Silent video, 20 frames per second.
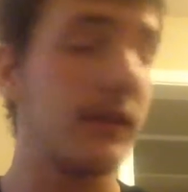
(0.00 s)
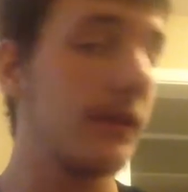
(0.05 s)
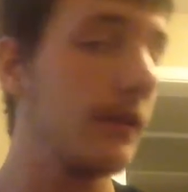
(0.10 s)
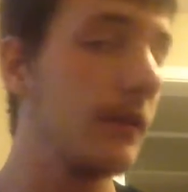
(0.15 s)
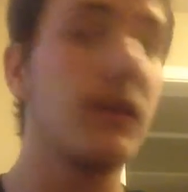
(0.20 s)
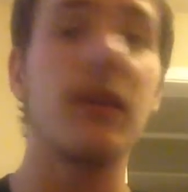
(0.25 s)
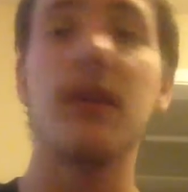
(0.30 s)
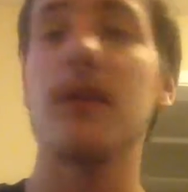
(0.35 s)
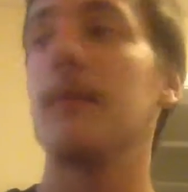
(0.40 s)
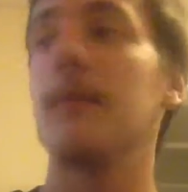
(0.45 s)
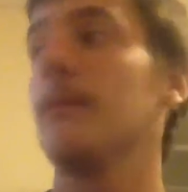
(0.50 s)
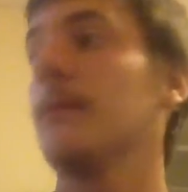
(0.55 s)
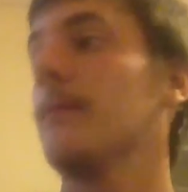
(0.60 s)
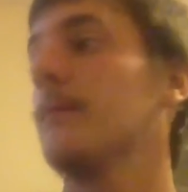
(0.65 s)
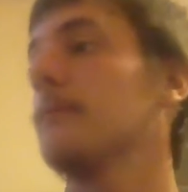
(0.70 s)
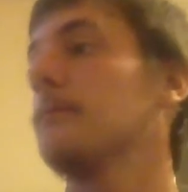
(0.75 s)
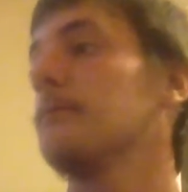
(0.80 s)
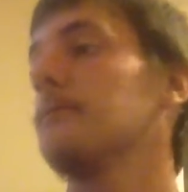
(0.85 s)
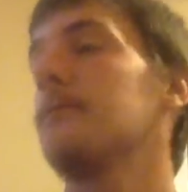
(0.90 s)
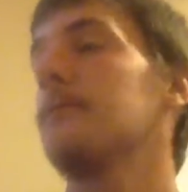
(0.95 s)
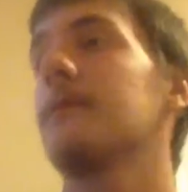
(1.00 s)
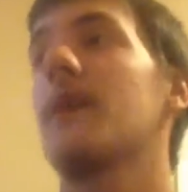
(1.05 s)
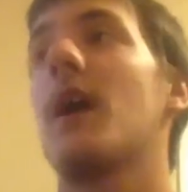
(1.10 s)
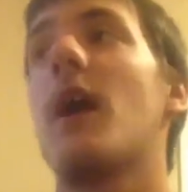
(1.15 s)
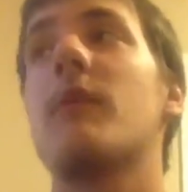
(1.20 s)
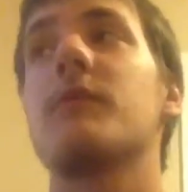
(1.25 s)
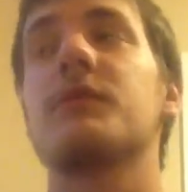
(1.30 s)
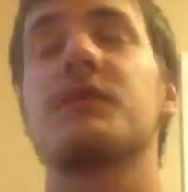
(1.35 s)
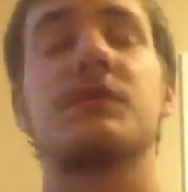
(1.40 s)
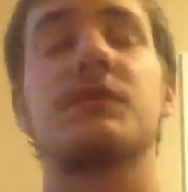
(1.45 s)

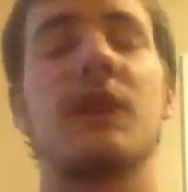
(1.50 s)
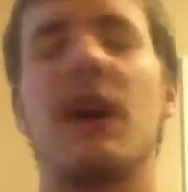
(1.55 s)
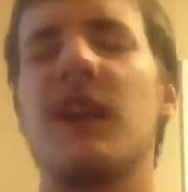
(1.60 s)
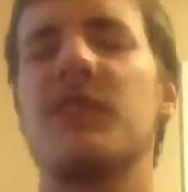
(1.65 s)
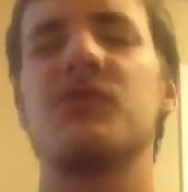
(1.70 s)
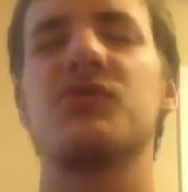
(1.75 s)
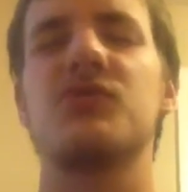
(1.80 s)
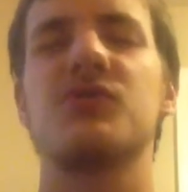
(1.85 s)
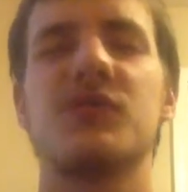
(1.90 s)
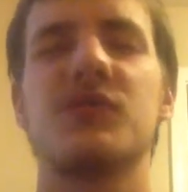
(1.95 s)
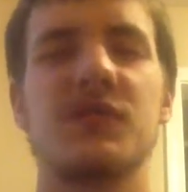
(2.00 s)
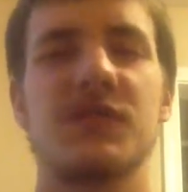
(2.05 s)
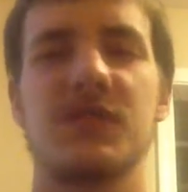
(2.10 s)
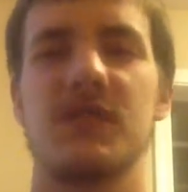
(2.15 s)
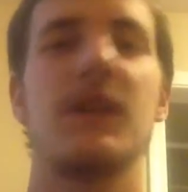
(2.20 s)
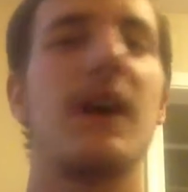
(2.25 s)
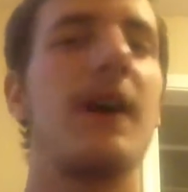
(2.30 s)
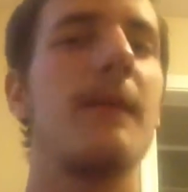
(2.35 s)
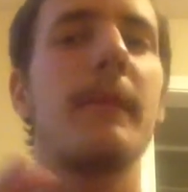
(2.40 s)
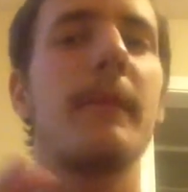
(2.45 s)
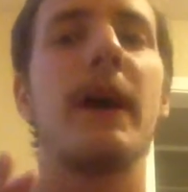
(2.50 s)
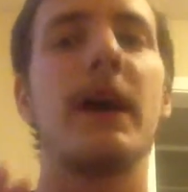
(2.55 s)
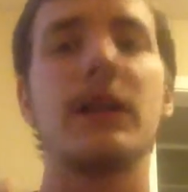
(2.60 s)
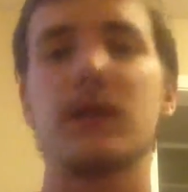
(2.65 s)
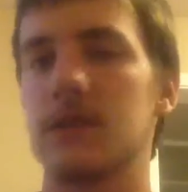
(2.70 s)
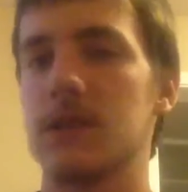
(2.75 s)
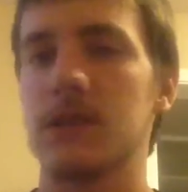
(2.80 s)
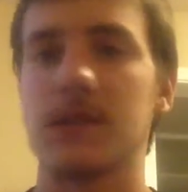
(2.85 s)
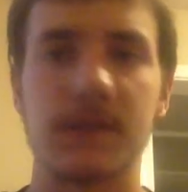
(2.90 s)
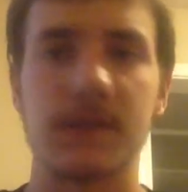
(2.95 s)
I just got back
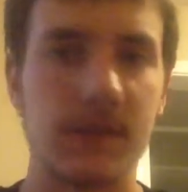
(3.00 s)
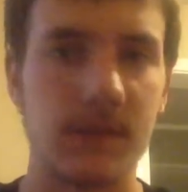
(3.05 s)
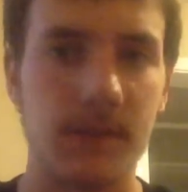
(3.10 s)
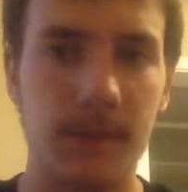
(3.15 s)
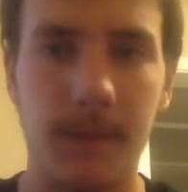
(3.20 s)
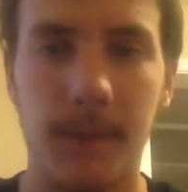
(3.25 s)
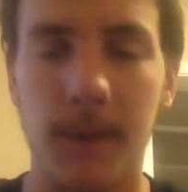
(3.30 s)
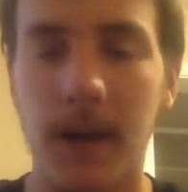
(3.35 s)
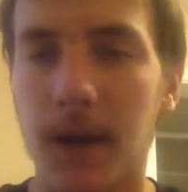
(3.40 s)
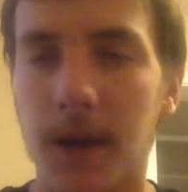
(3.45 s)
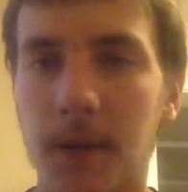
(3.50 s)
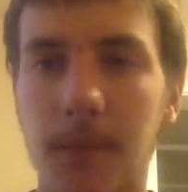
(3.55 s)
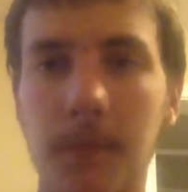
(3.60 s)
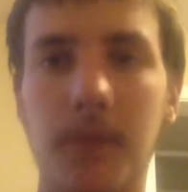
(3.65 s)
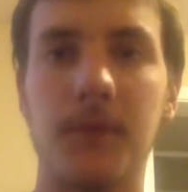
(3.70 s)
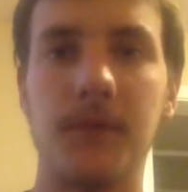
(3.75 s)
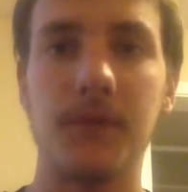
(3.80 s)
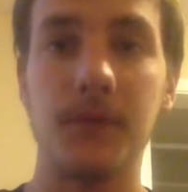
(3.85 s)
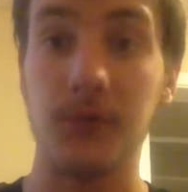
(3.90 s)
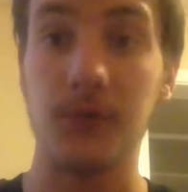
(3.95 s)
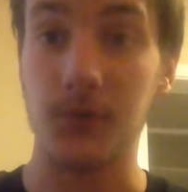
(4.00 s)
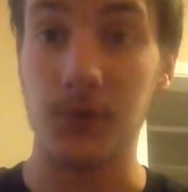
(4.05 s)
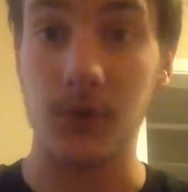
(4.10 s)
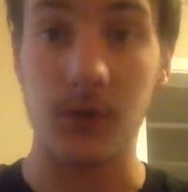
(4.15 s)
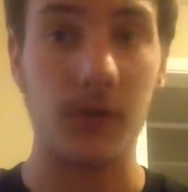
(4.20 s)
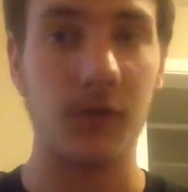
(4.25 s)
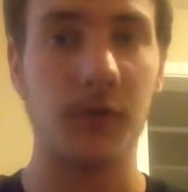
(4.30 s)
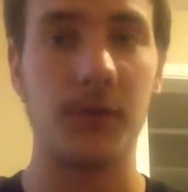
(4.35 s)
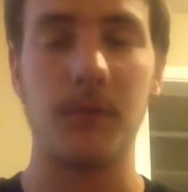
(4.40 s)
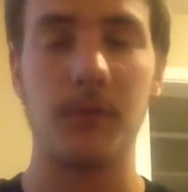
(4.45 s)
to this album, a few
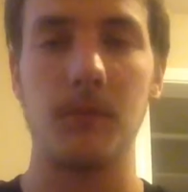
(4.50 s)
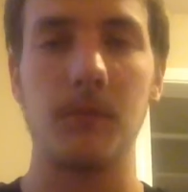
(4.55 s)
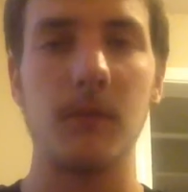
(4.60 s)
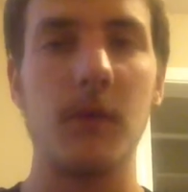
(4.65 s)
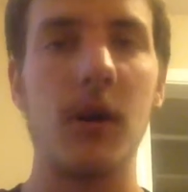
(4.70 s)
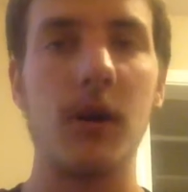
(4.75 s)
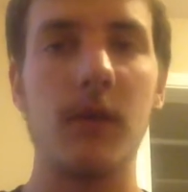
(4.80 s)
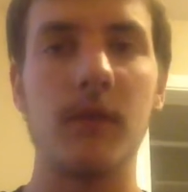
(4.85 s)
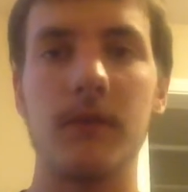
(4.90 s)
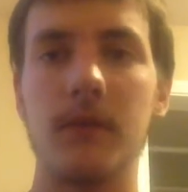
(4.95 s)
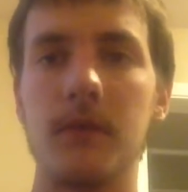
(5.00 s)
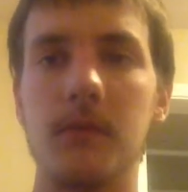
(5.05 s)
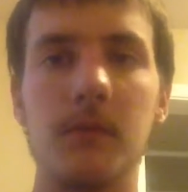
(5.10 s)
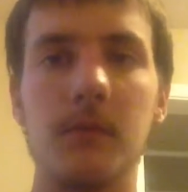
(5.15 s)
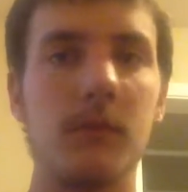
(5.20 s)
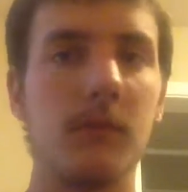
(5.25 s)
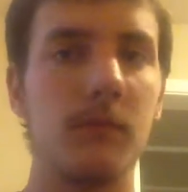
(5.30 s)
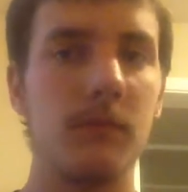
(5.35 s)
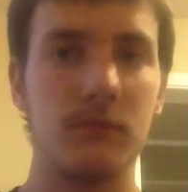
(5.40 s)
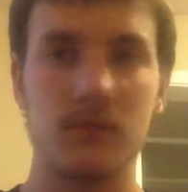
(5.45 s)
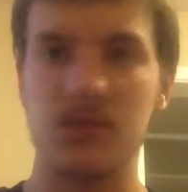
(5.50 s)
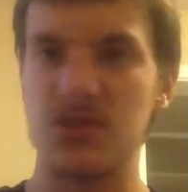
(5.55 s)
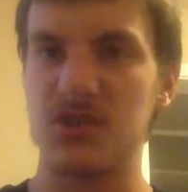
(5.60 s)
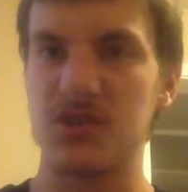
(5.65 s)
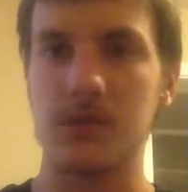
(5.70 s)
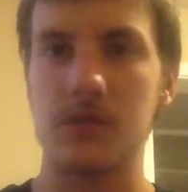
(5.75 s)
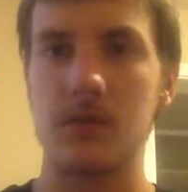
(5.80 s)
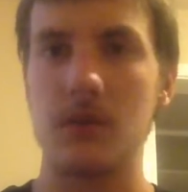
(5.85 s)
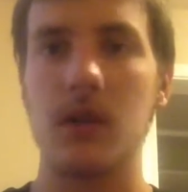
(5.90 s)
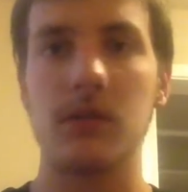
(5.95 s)
songs of it,
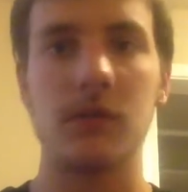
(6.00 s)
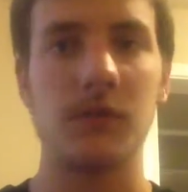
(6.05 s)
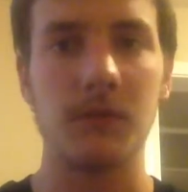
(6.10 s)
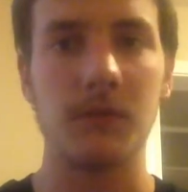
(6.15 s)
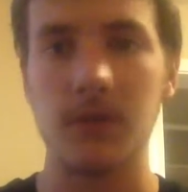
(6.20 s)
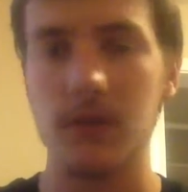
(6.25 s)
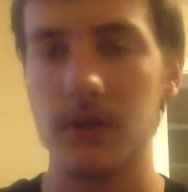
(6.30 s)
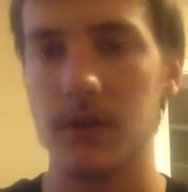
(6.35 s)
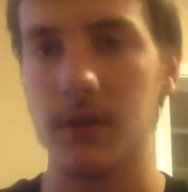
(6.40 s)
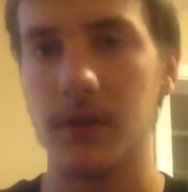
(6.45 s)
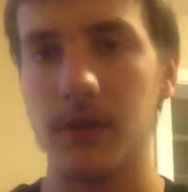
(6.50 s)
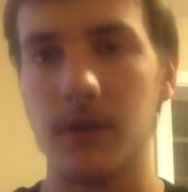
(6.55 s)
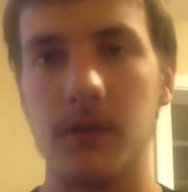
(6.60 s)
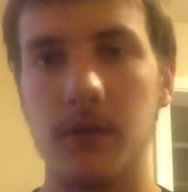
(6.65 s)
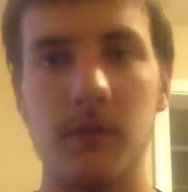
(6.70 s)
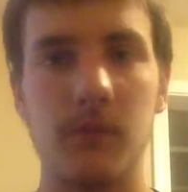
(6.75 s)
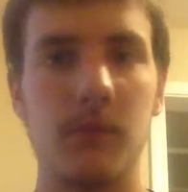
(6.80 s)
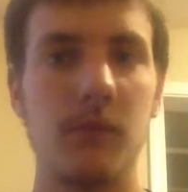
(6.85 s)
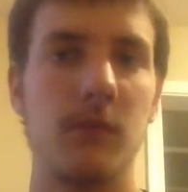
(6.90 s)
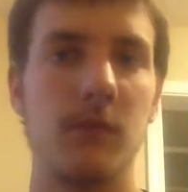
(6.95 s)
just not too long ago.